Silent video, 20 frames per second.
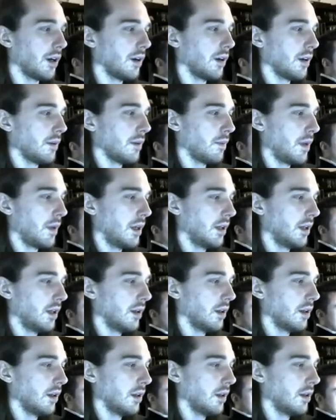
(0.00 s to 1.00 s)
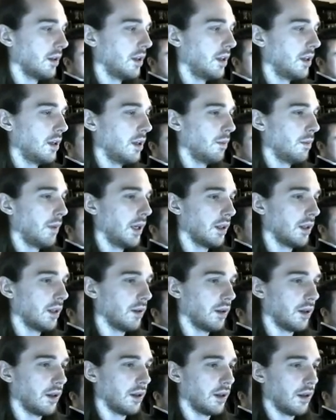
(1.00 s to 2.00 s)
and make it a
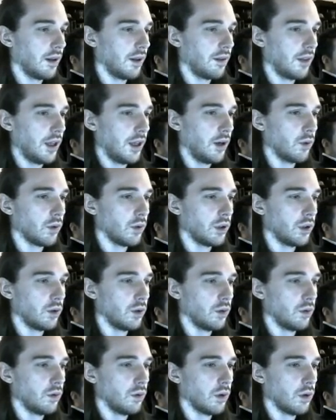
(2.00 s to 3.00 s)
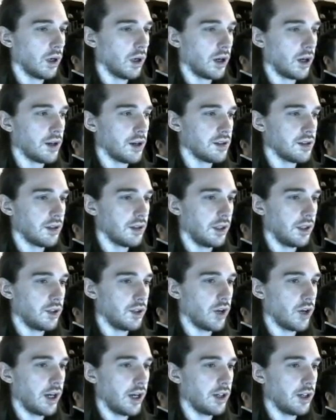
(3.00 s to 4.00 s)
thing where you are constantly
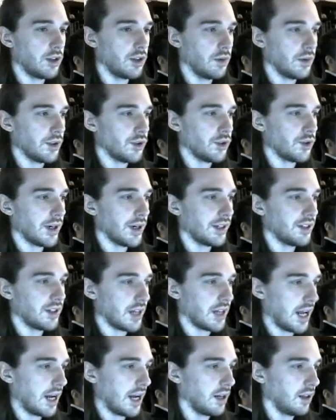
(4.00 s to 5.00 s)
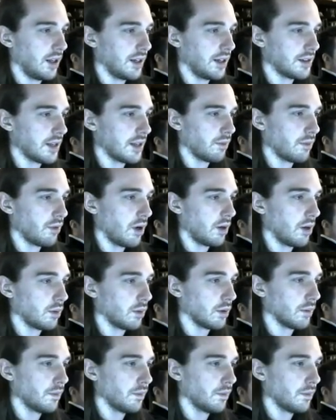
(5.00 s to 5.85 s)
trying to address and analyze that problem.